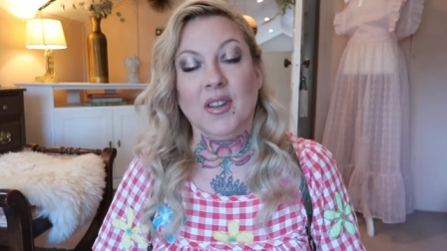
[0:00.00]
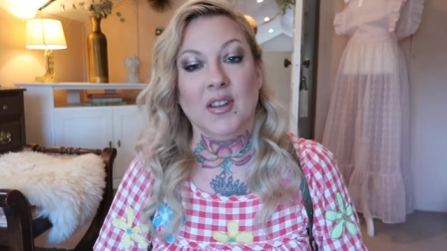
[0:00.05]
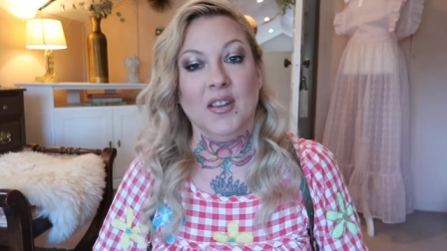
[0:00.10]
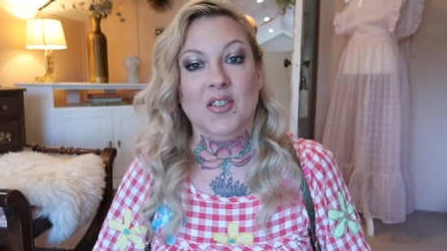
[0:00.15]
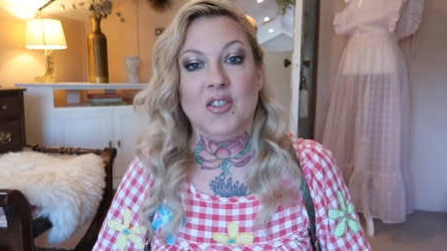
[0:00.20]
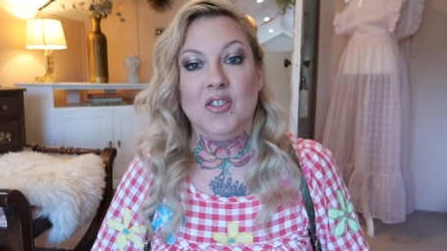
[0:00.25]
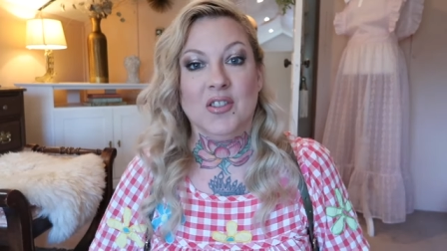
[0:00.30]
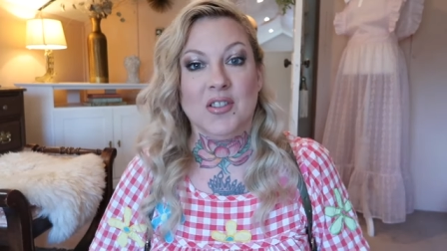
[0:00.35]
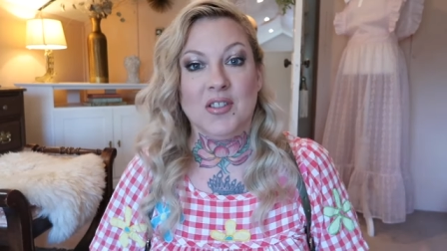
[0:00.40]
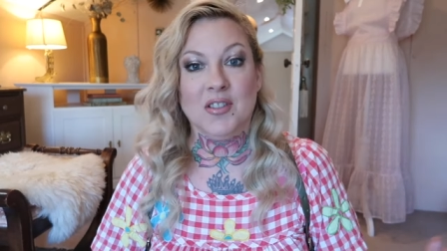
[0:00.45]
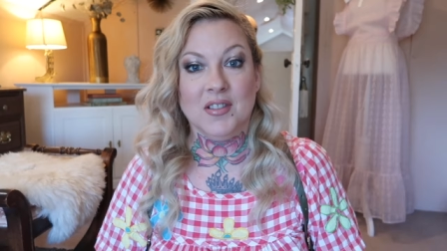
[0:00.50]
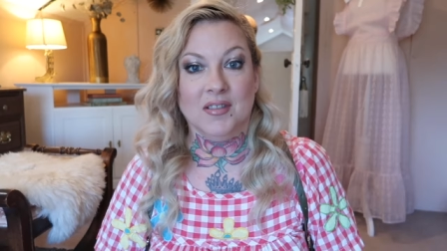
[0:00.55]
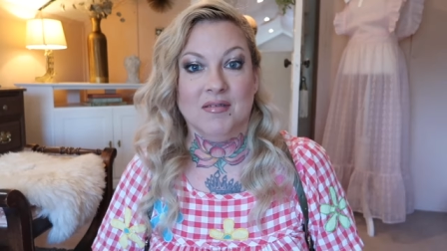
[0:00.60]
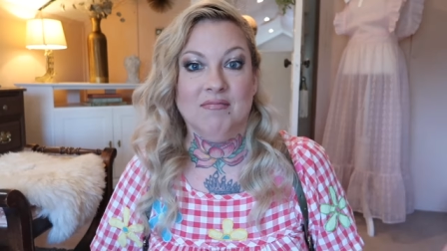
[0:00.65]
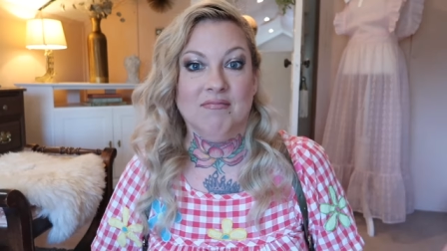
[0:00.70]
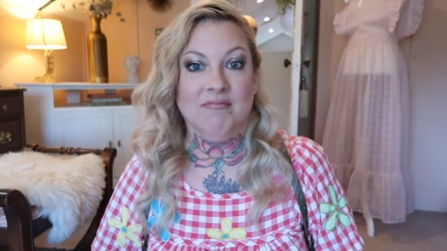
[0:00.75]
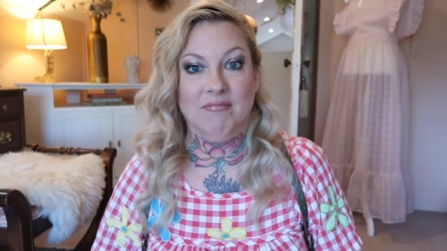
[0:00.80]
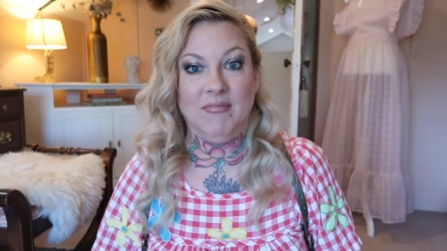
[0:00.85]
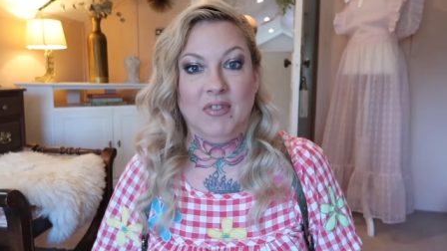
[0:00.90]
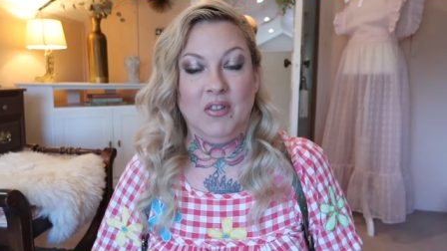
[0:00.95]
is just
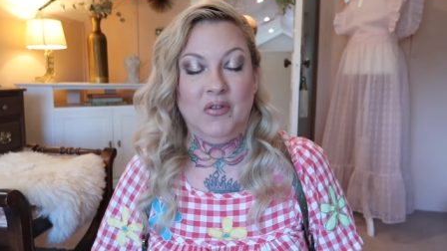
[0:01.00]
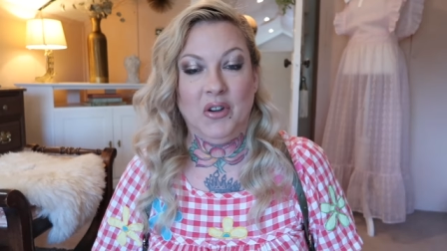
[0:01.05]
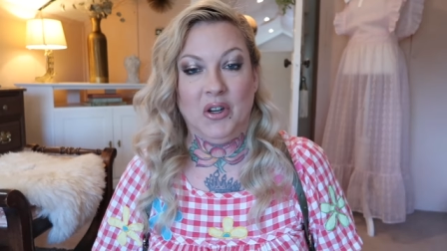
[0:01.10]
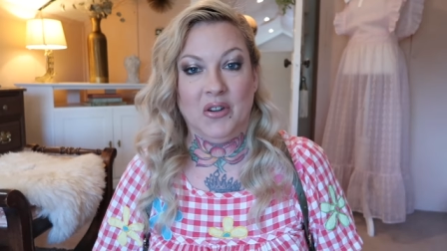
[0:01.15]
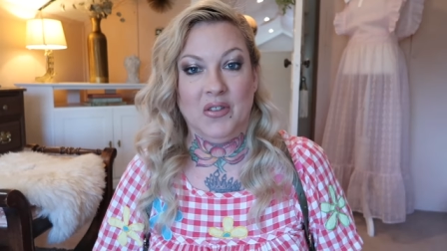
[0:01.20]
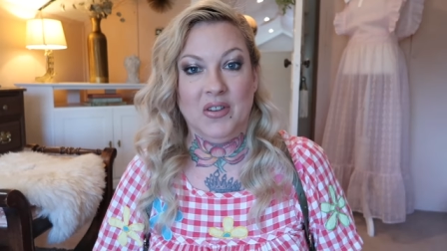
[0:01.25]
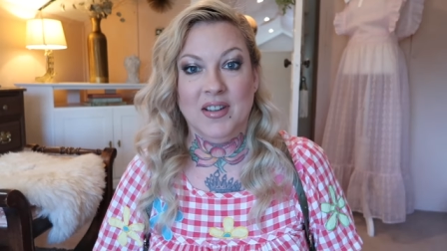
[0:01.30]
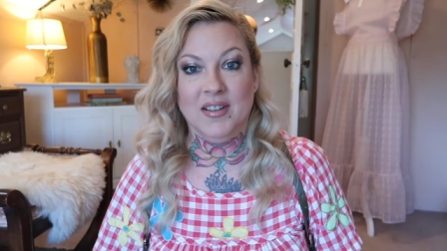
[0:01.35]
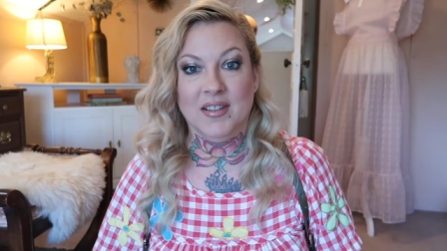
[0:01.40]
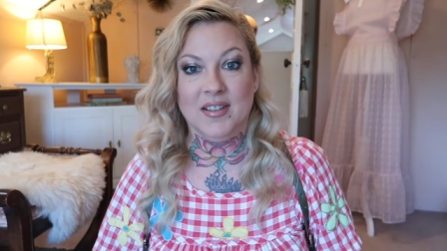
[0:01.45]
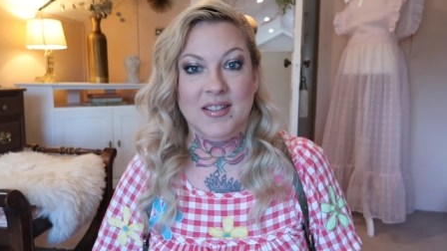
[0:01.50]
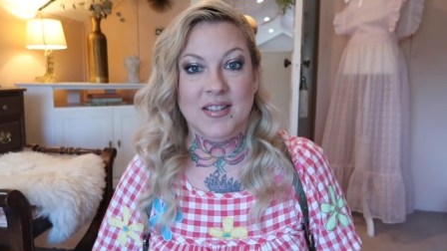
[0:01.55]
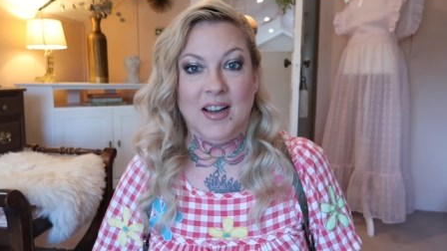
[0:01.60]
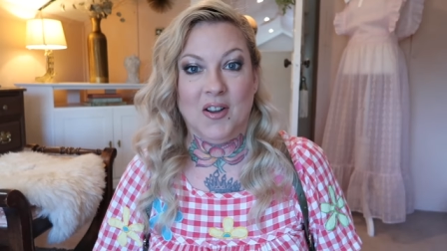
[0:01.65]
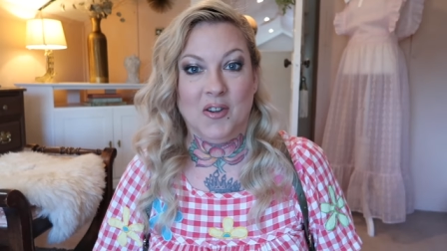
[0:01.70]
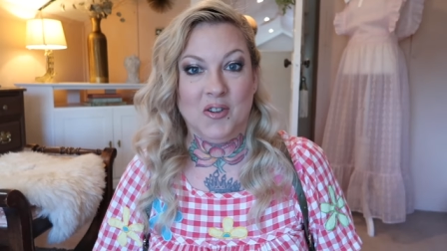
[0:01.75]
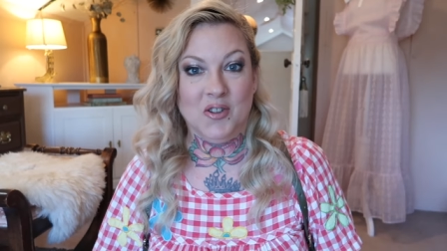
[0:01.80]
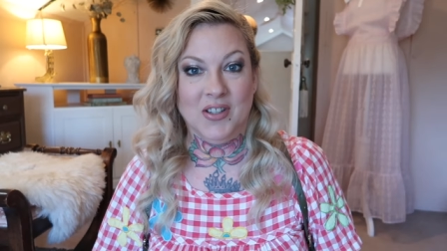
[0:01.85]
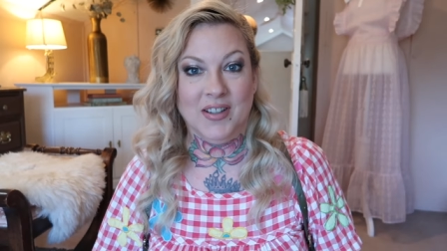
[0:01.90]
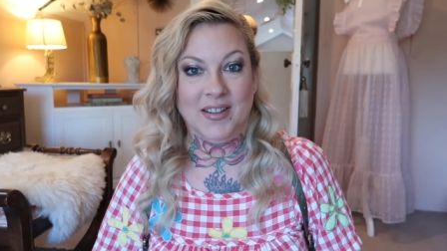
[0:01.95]
a very
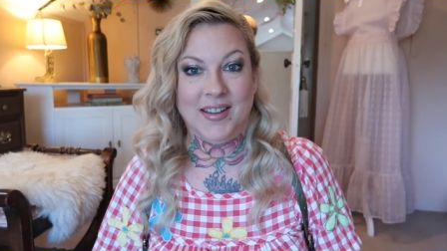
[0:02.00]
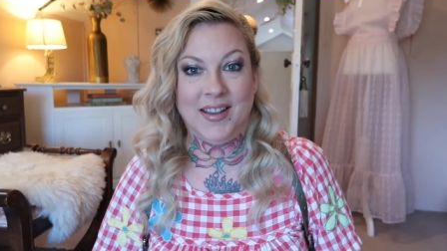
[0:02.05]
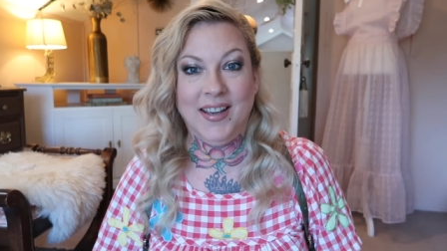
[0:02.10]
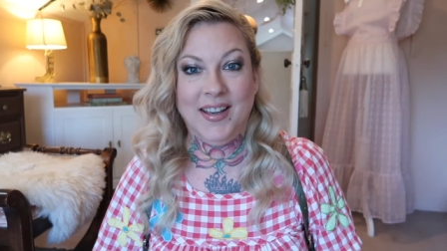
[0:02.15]
nostalgic